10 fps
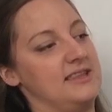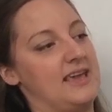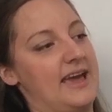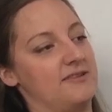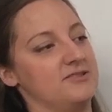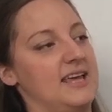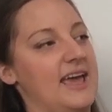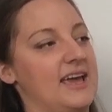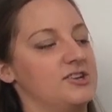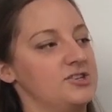the outer
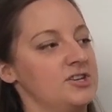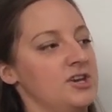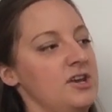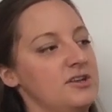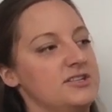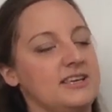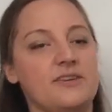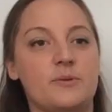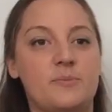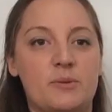edge to
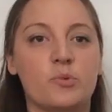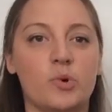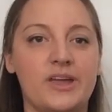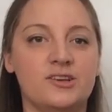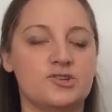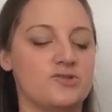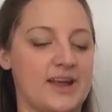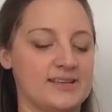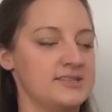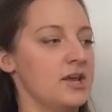give a bit more
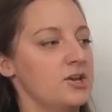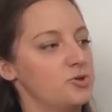interest.